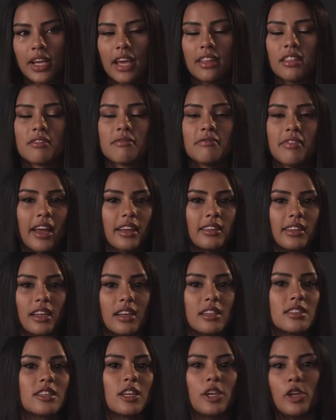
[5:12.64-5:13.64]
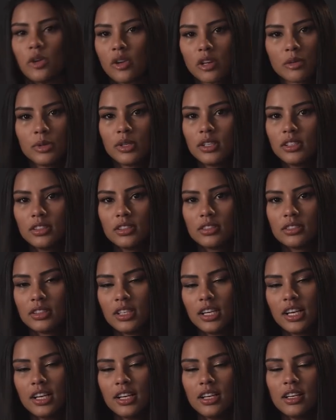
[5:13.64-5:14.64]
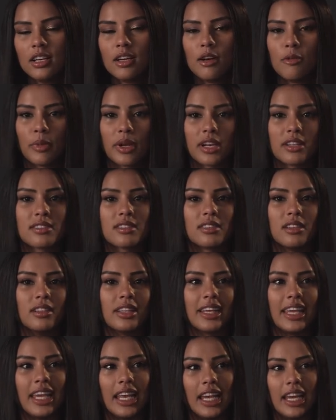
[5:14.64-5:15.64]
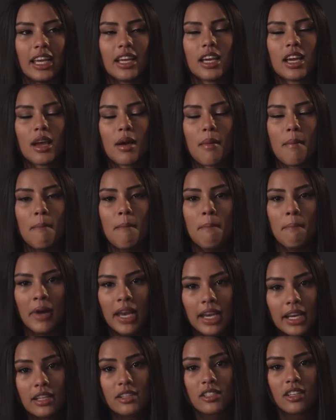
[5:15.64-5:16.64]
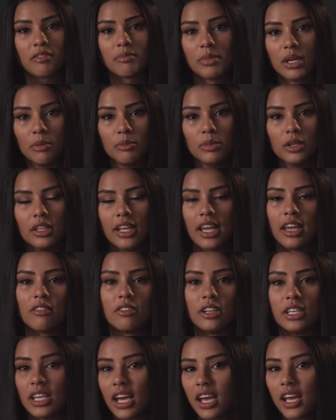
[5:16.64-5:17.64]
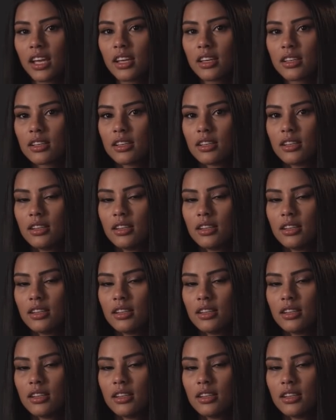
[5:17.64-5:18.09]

And the fact that it's curable, but it's still killing millions of people every day,